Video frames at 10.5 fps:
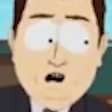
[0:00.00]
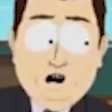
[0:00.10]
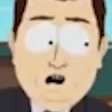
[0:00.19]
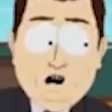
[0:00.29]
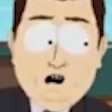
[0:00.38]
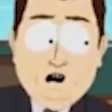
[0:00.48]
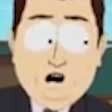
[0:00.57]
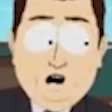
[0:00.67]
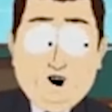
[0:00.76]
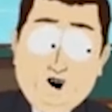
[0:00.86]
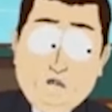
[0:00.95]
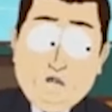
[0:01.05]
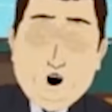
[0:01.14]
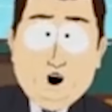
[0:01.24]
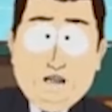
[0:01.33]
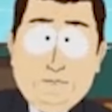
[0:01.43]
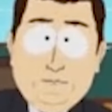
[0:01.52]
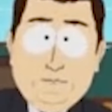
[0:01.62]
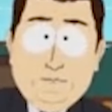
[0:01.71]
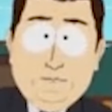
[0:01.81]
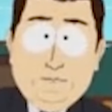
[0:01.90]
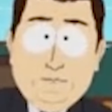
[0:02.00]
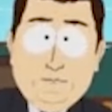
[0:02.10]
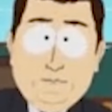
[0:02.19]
all the money gone? The upside to this